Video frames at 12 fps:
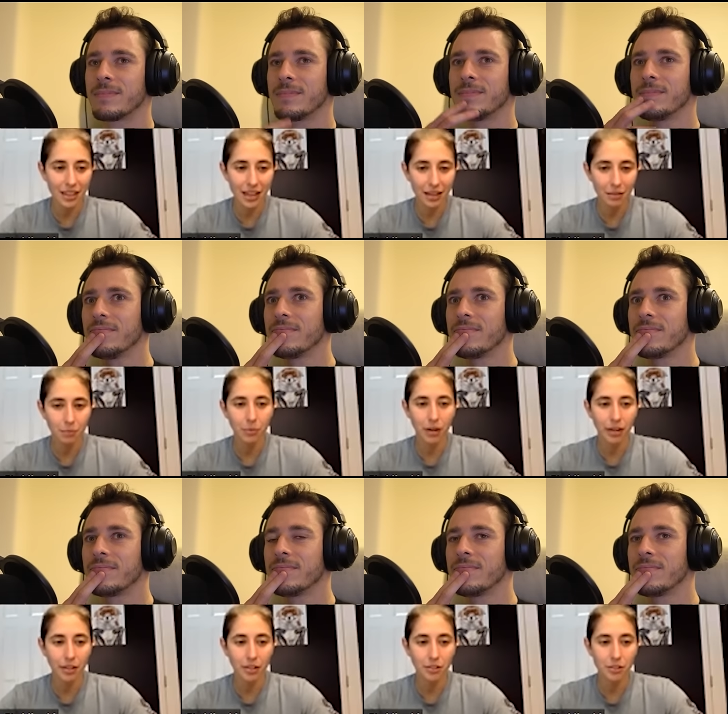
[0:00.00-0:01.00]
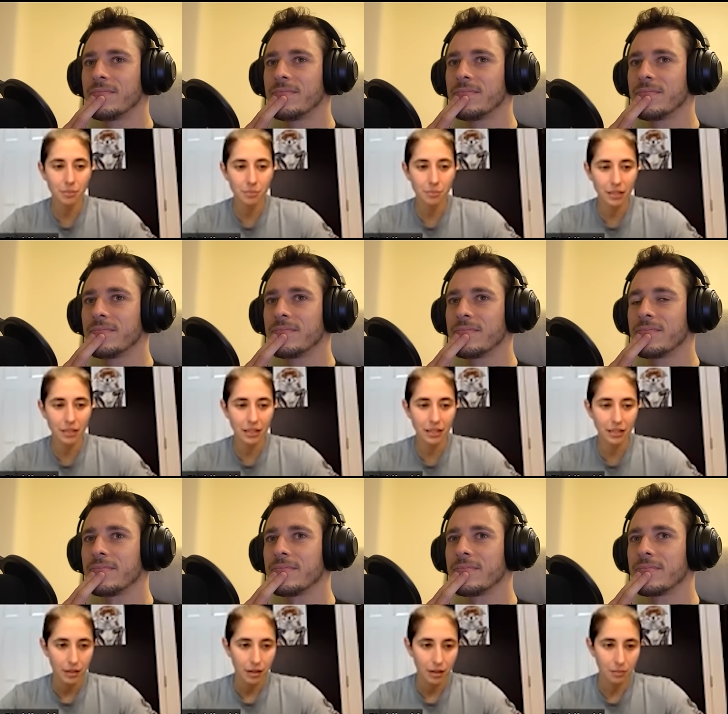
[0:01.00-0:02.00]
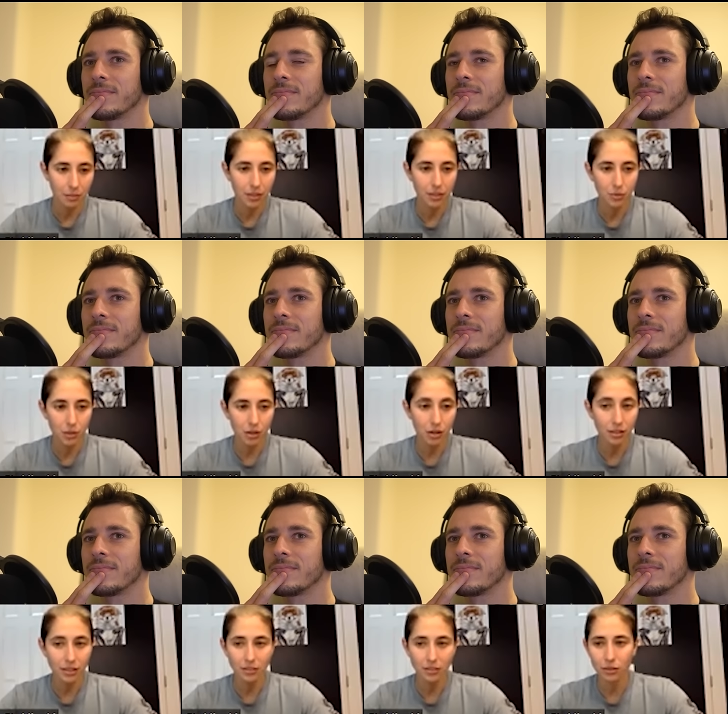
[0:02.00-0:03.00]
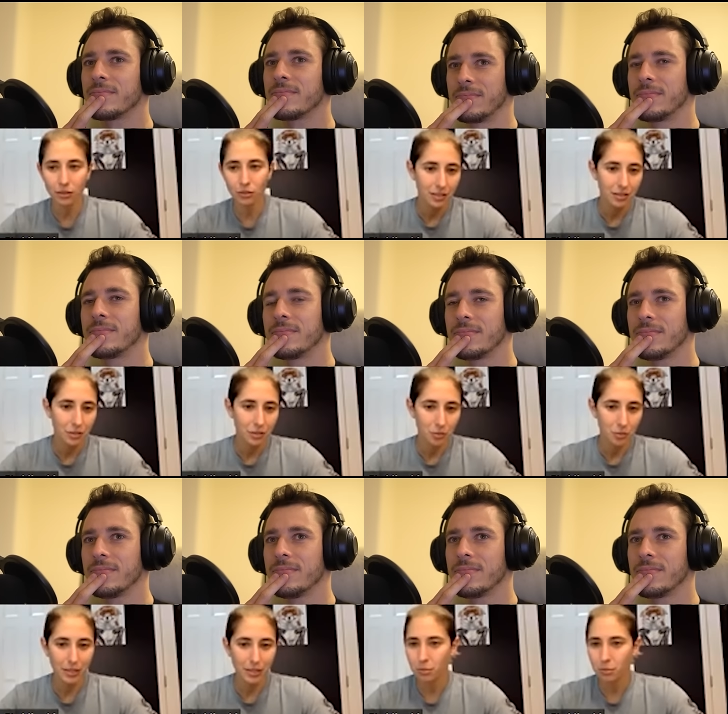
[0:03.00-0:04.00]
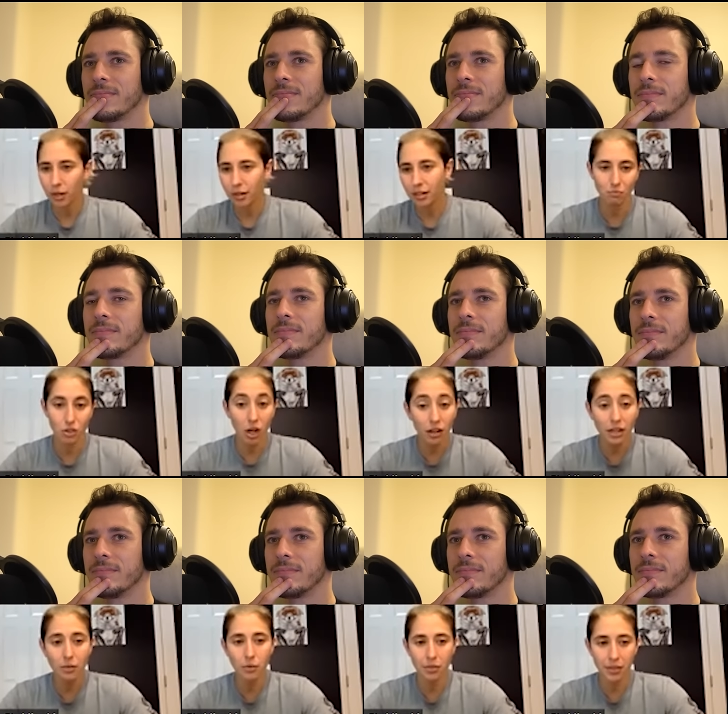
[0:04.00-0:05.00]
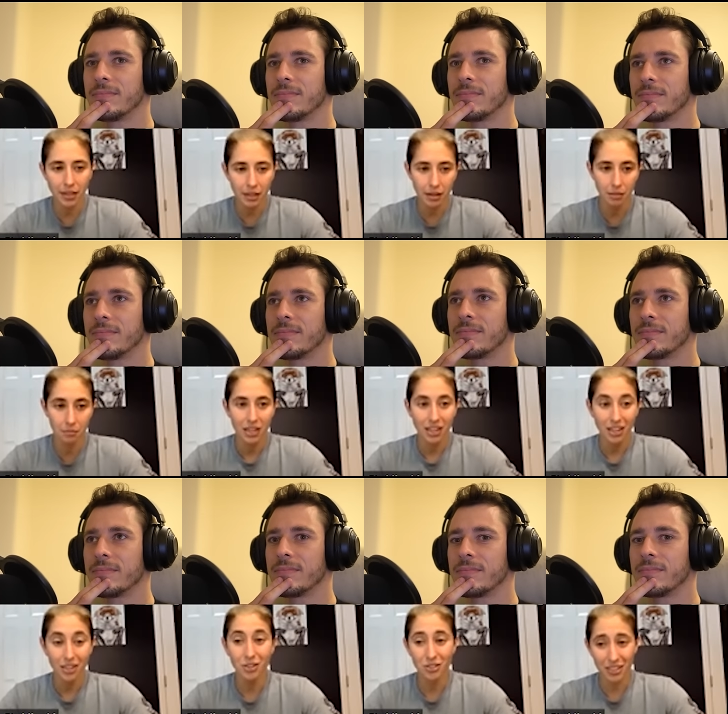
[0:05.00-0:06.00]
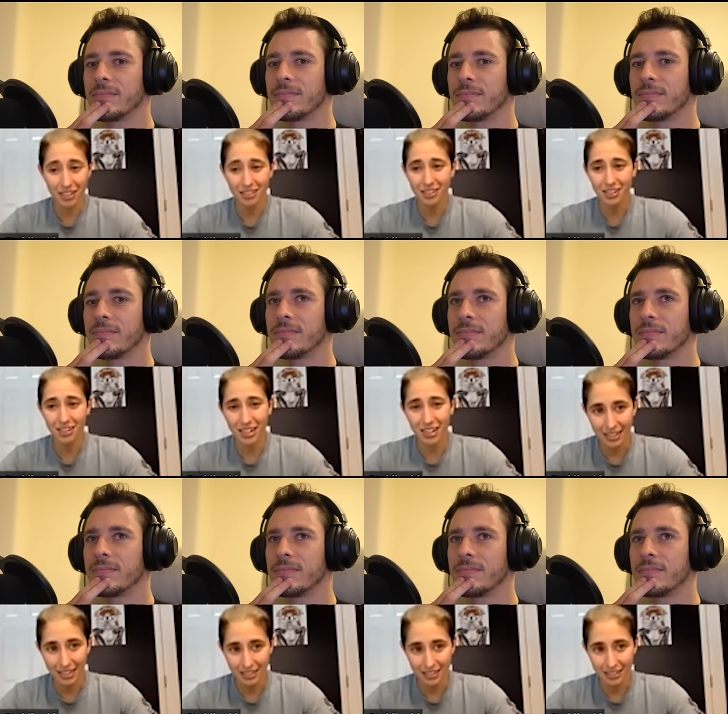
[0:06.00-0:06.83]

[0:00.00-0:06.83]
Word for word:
Speaker 1: that prior to meeting uh, Balintawak, our coach, Coach Bobby Tabata. Talking with him, he understands it and he gets